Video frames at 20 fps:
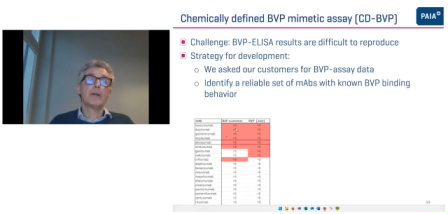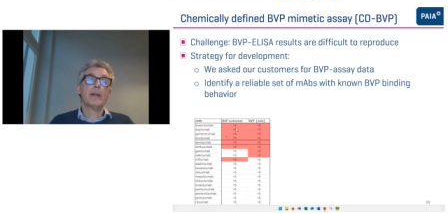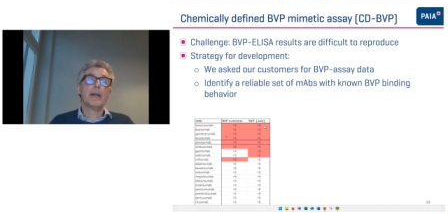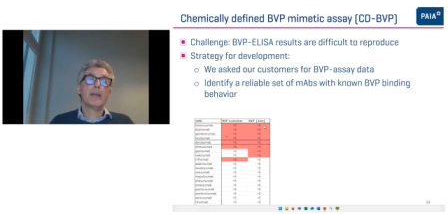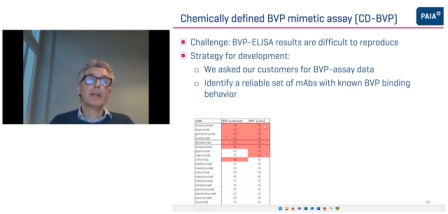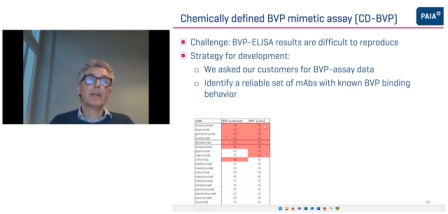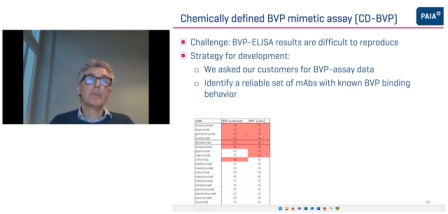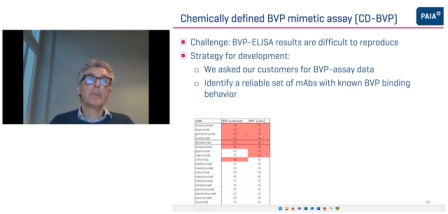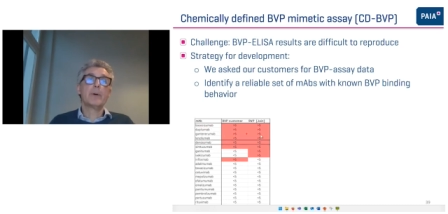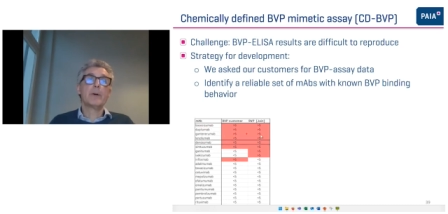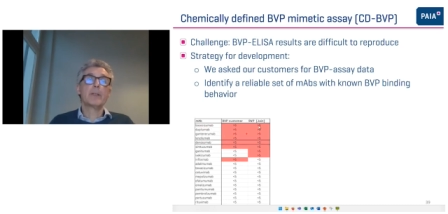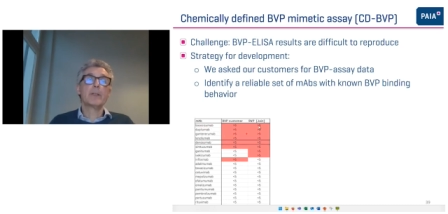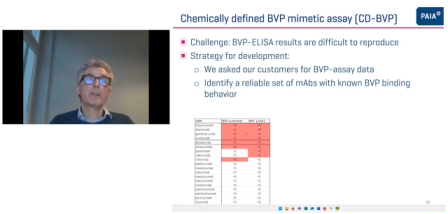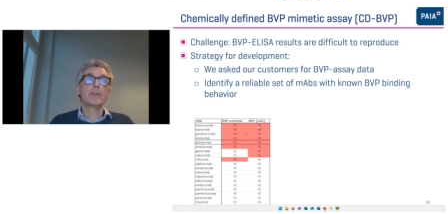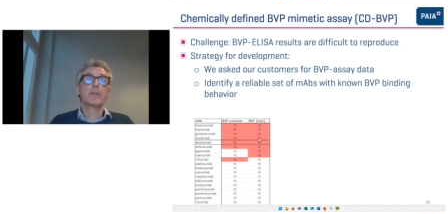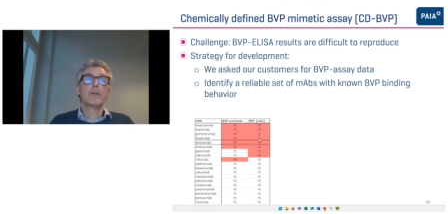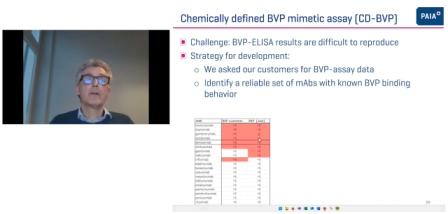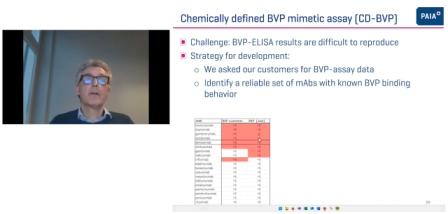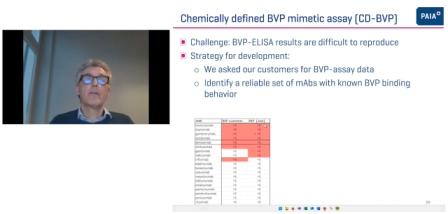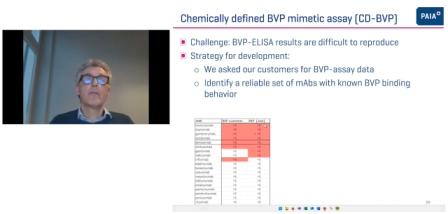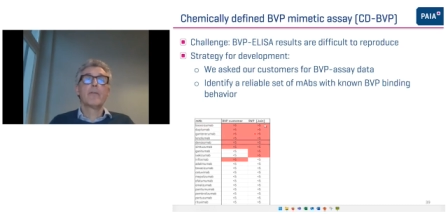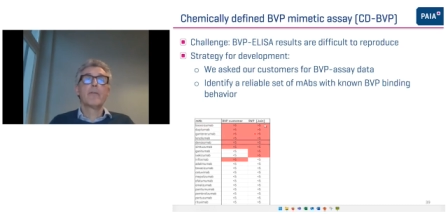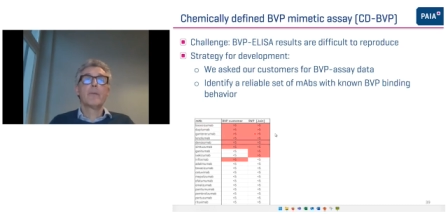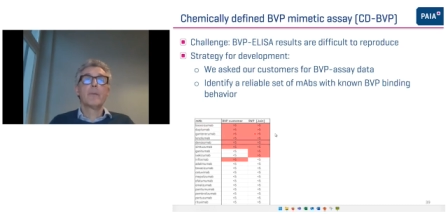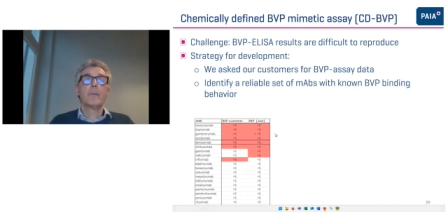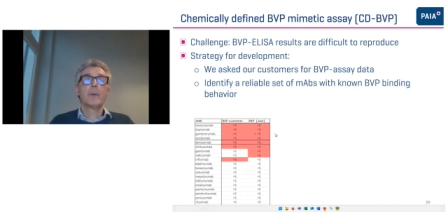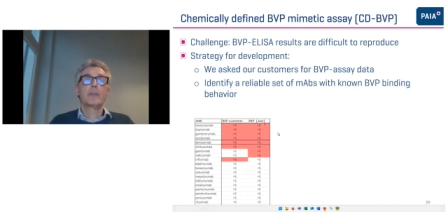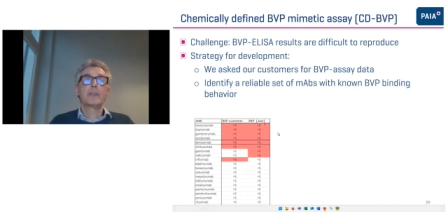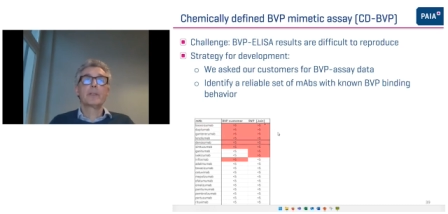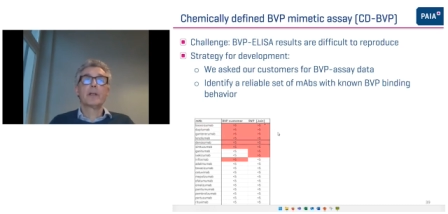antibodies
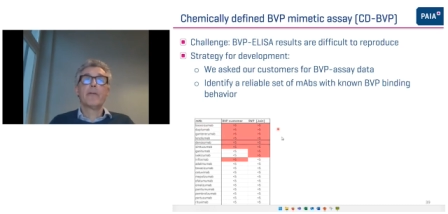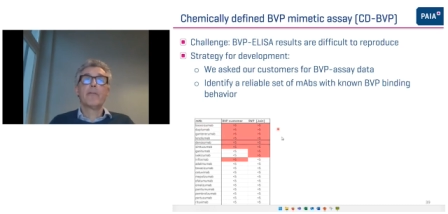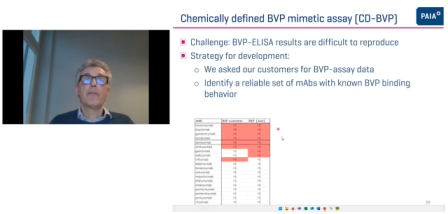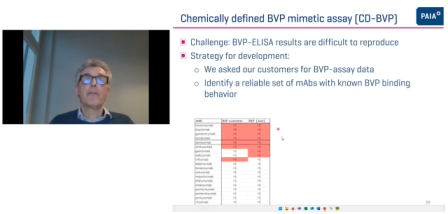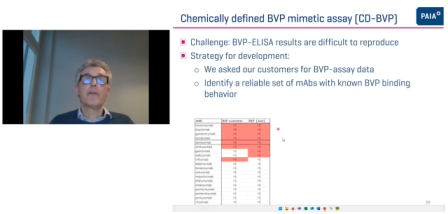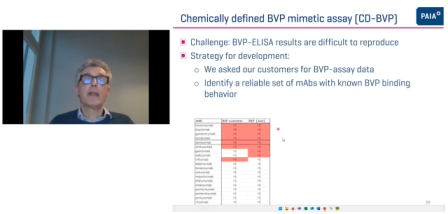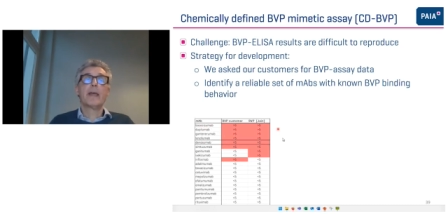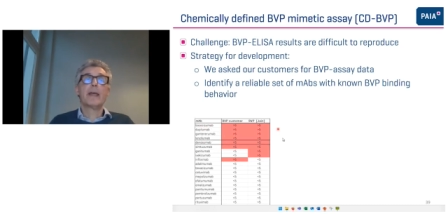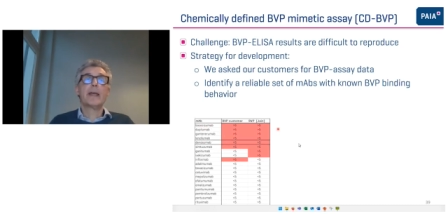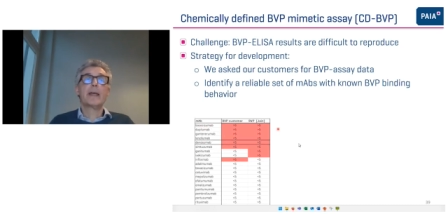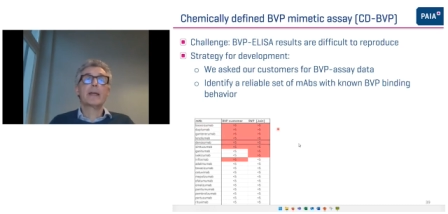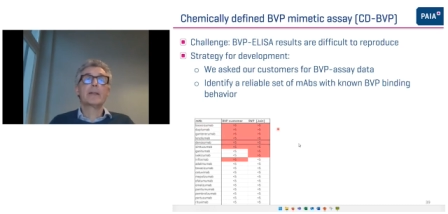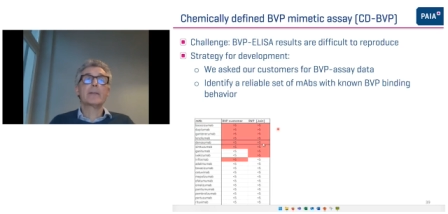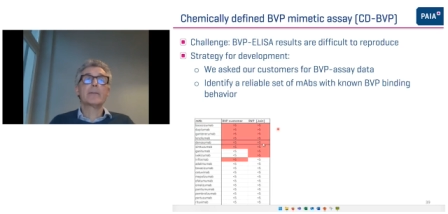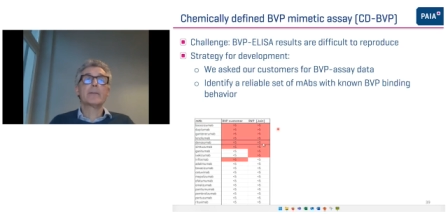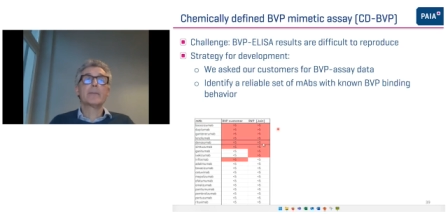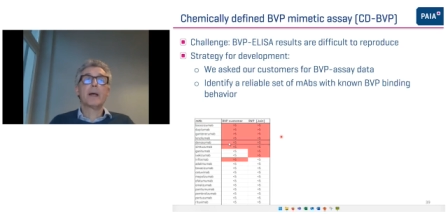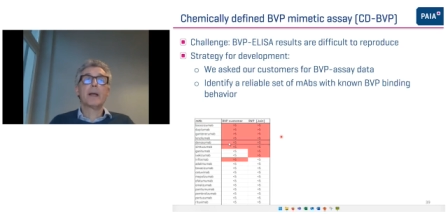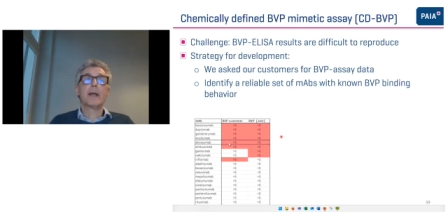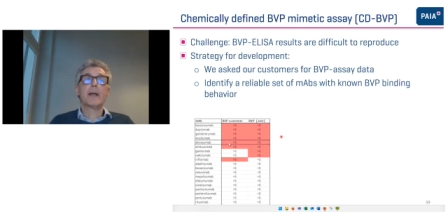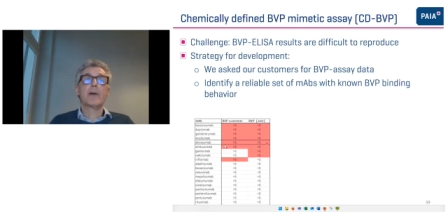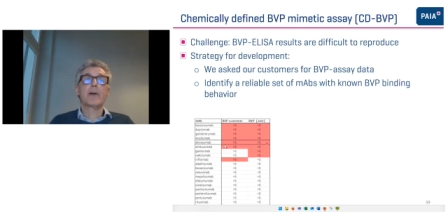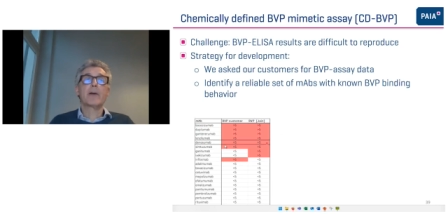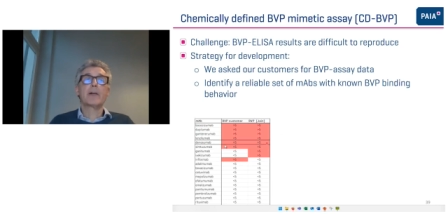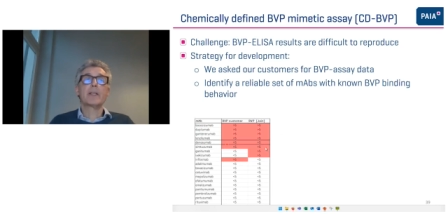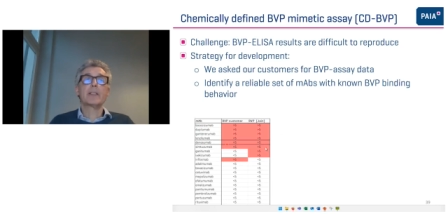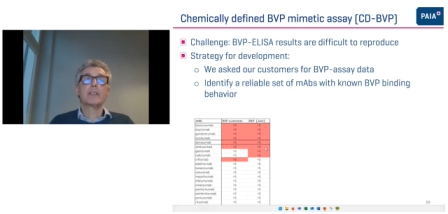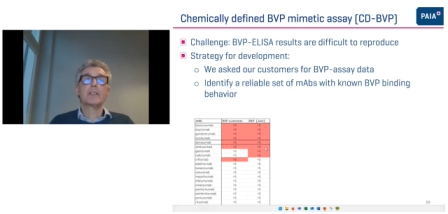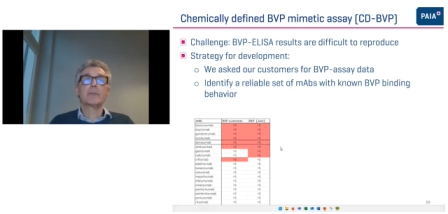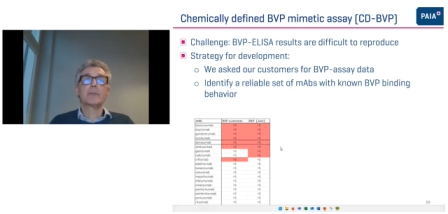which are flagged by our
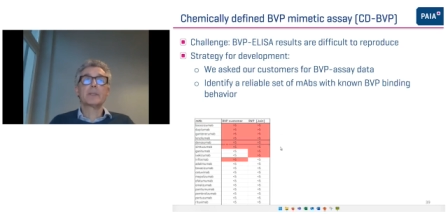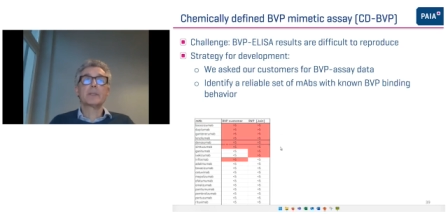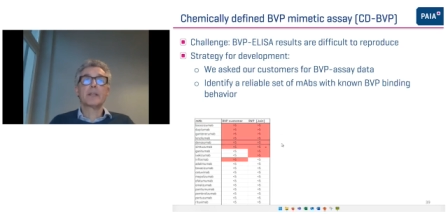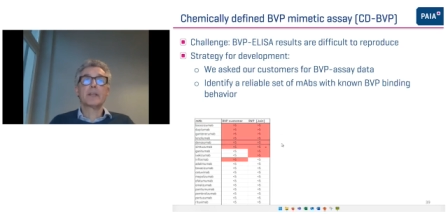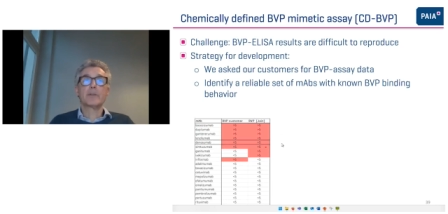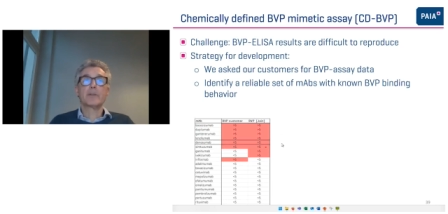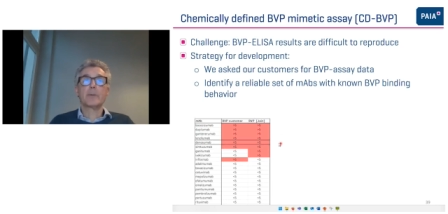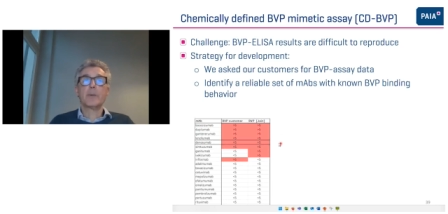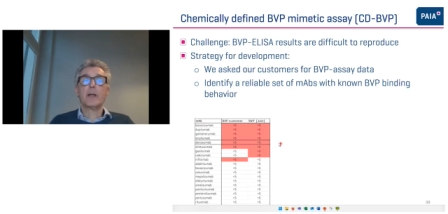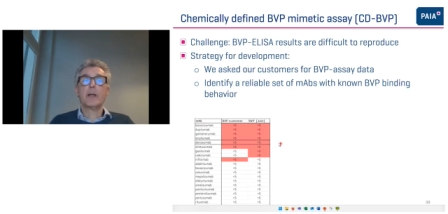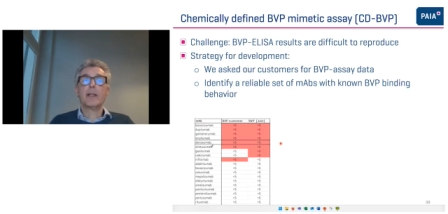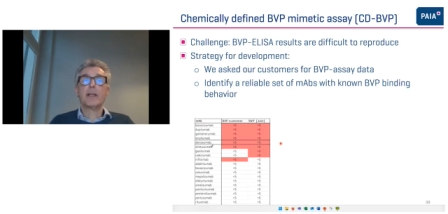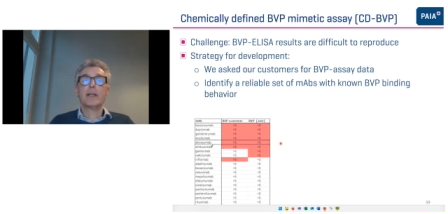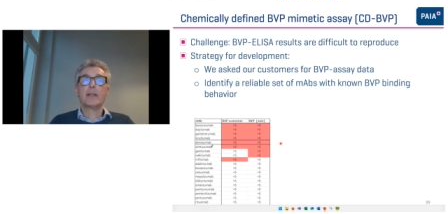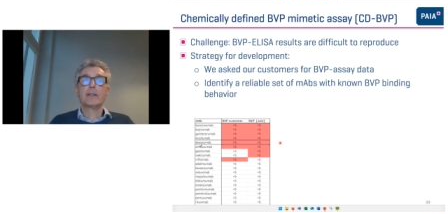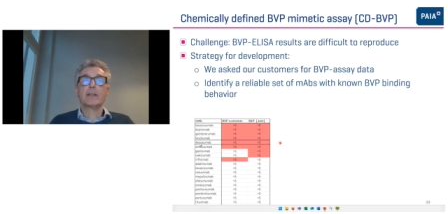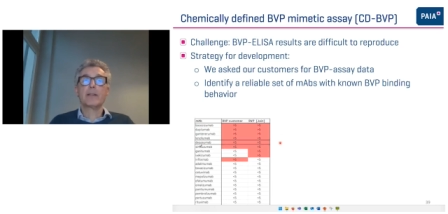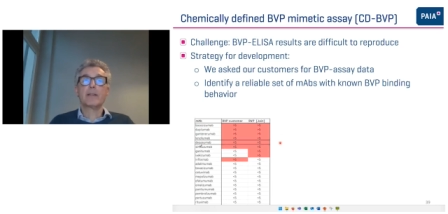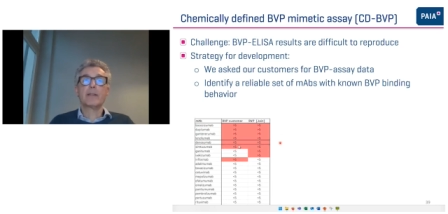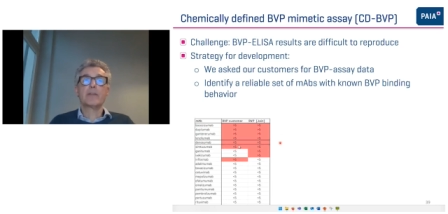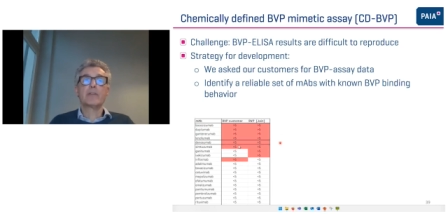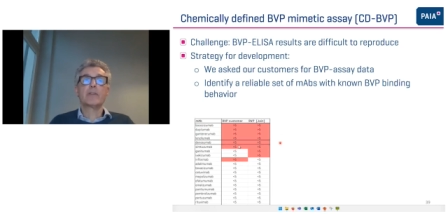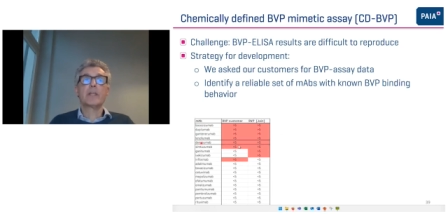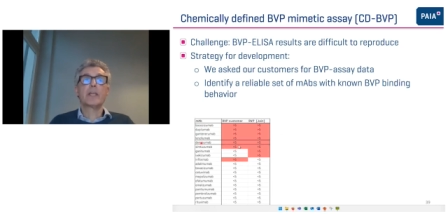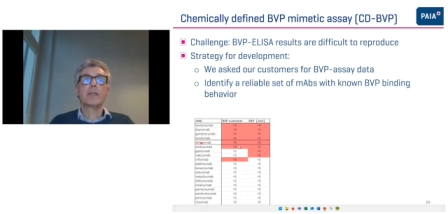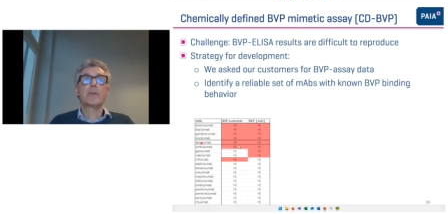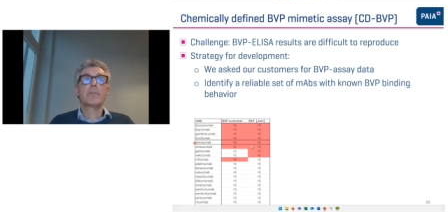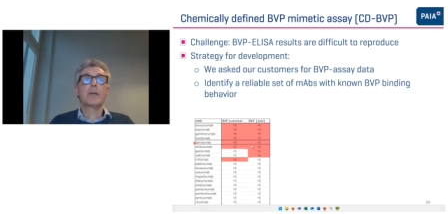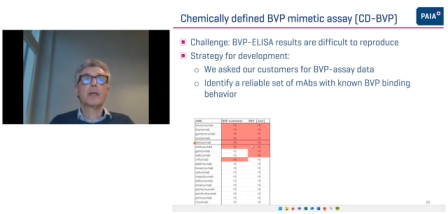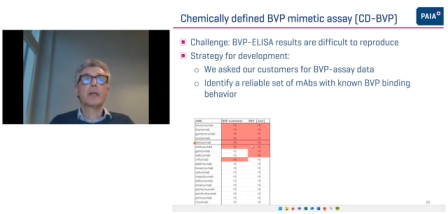customers as well as in the
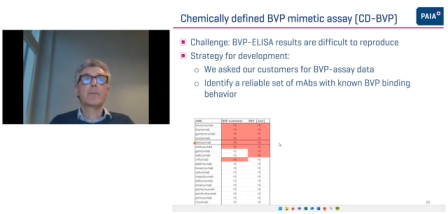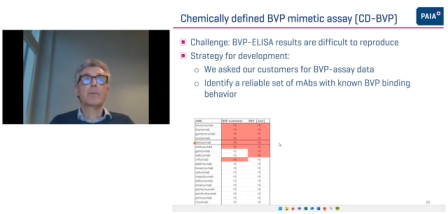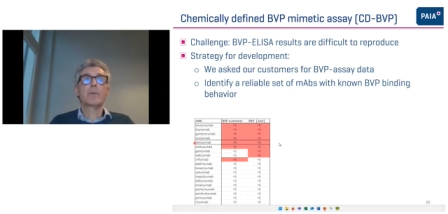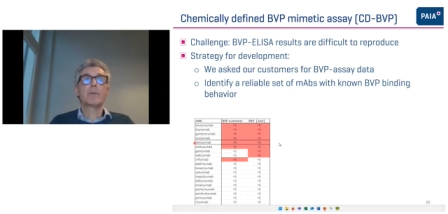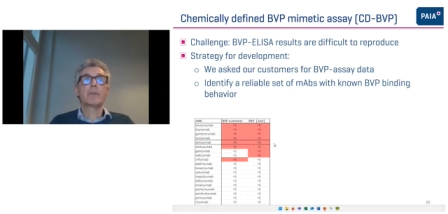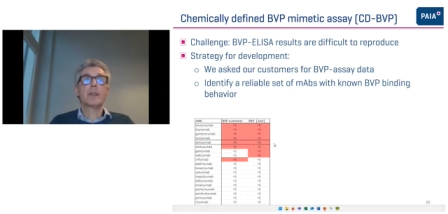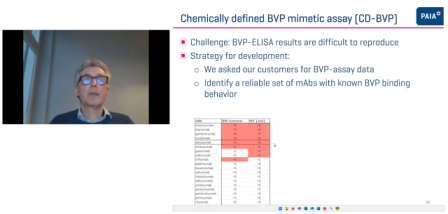Jane paper.